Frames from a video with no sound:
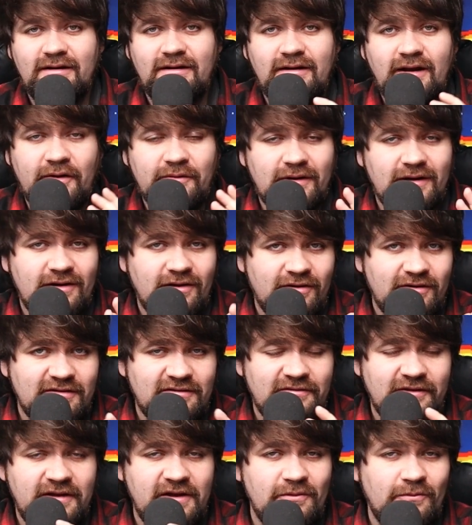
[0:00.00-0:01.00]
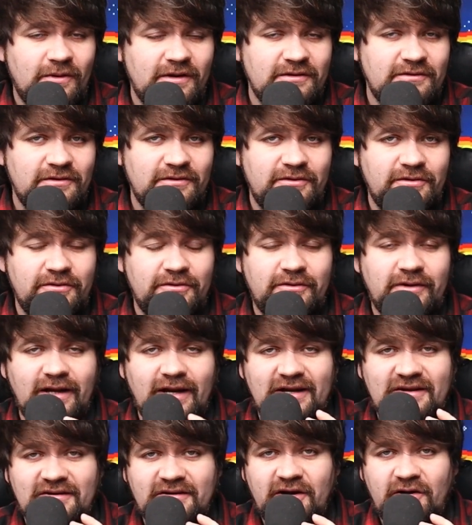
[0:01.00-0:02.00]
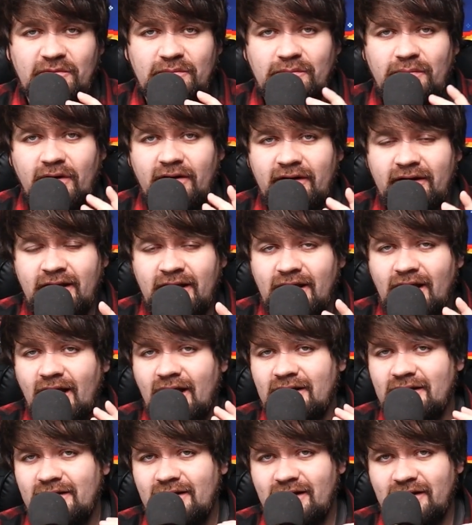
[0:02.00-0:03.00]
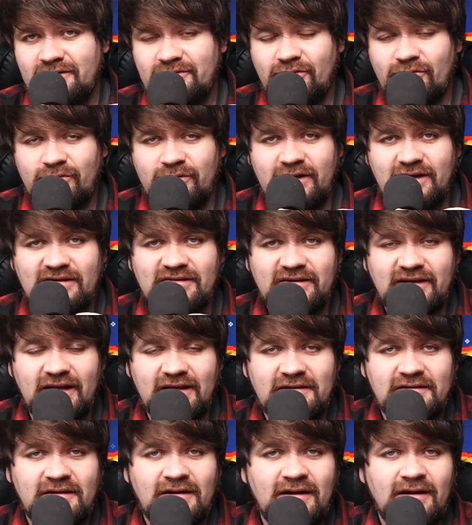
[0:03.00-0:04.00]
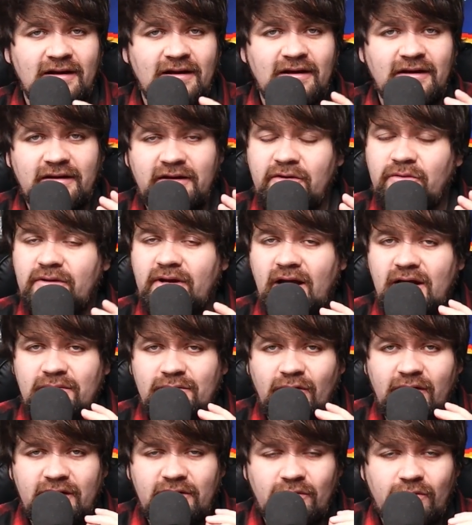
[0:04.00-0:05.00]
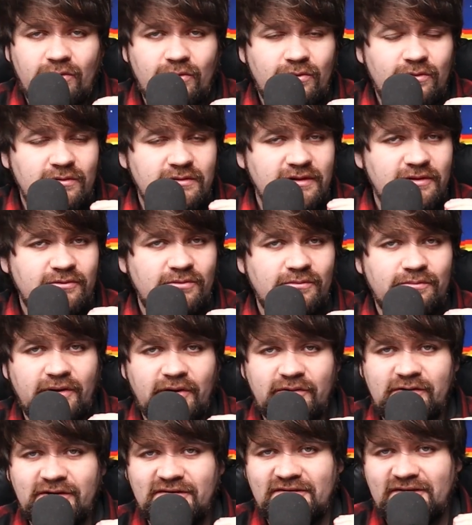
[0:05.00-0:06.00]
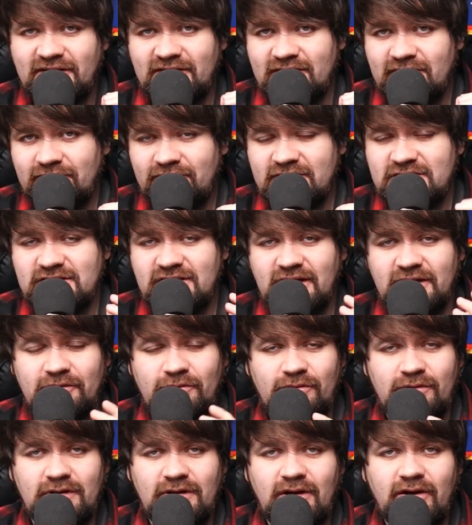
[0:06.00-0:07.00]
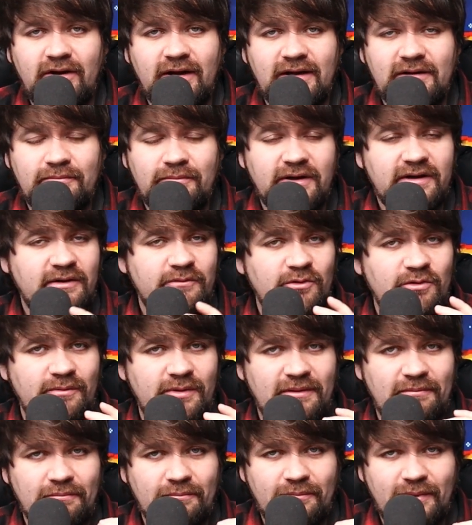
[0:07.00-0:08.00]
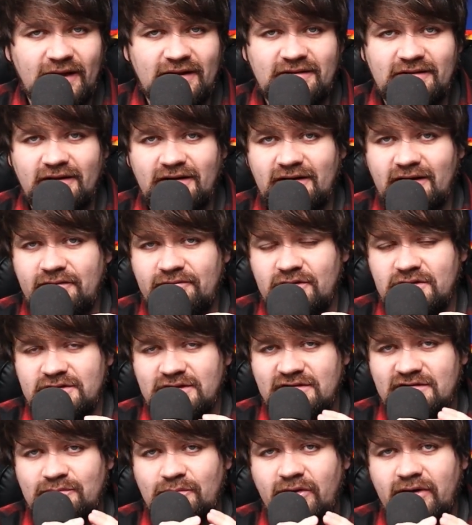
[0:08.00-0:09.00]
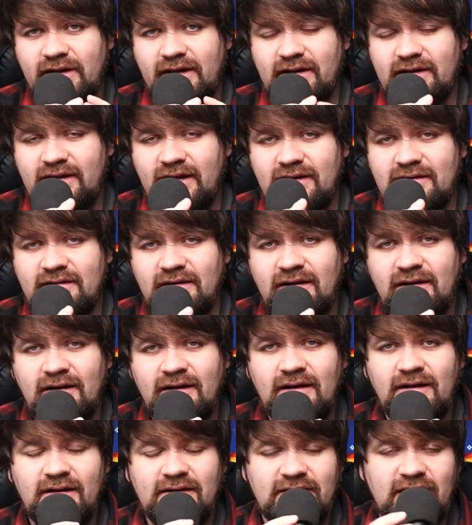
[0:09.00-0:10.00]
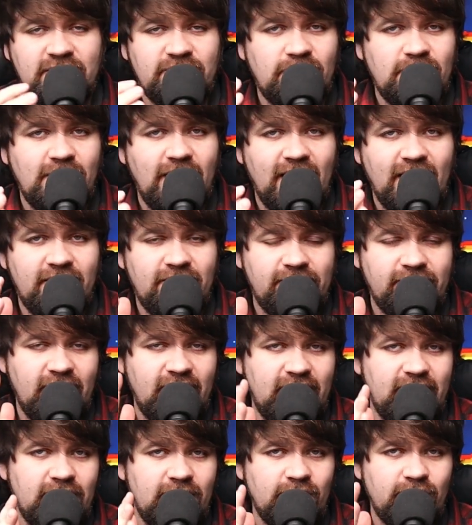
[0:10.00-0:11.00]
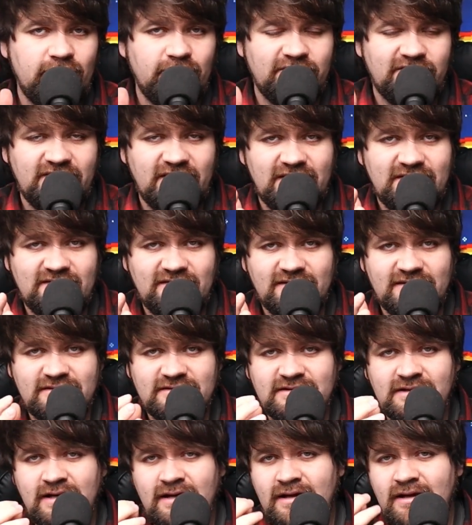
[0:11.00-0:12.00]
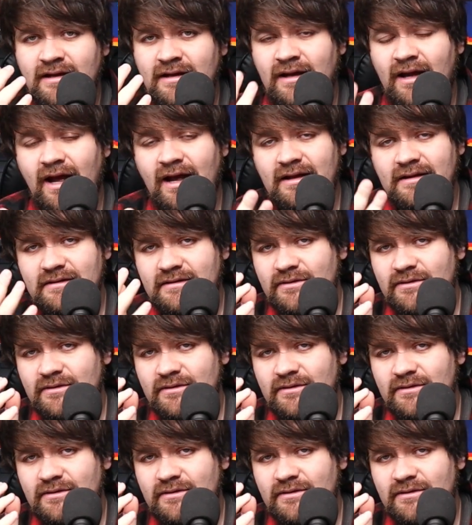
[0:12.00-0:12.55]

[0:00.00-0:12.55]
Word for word: Now the last thing you want to do is go buy an electronics kit. You can buy all the components individually online, but it will be better if you just buy a kit that will have a lot of sensors and